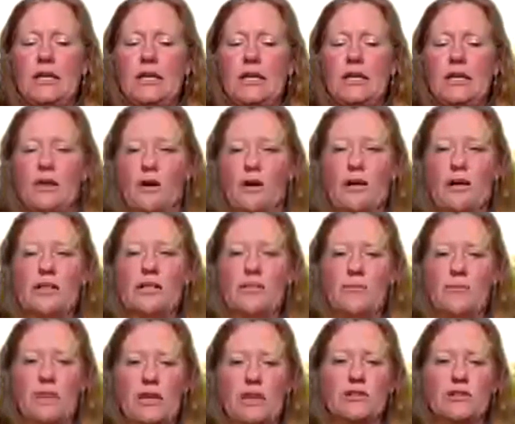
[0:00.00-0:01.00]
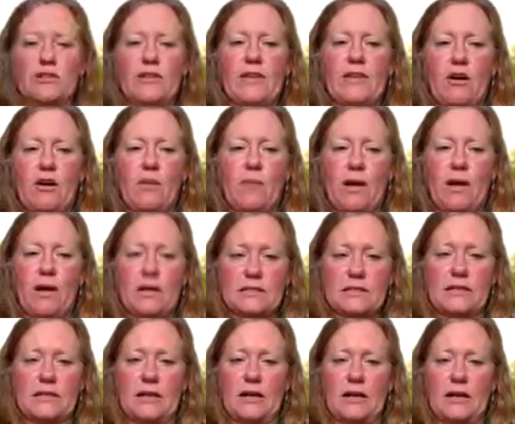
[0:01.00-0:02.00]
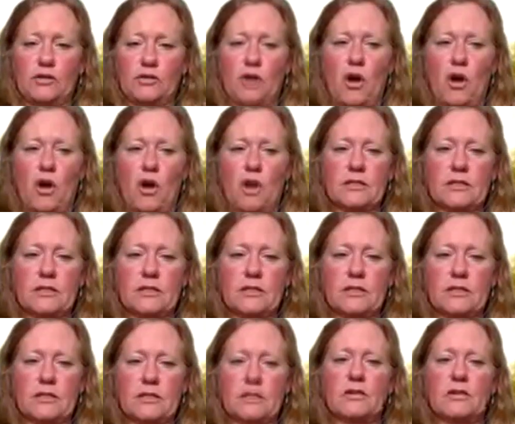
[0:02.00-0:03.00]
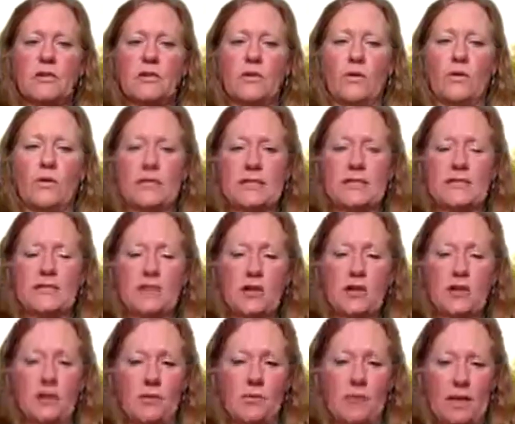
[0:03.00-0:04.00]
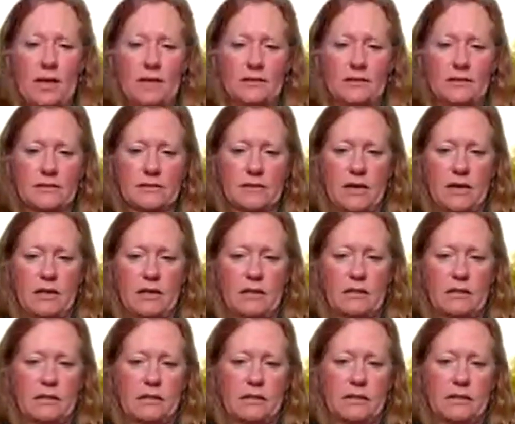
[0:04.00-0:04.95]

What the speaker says: not a measure of how toxic or the safety of the pesticide.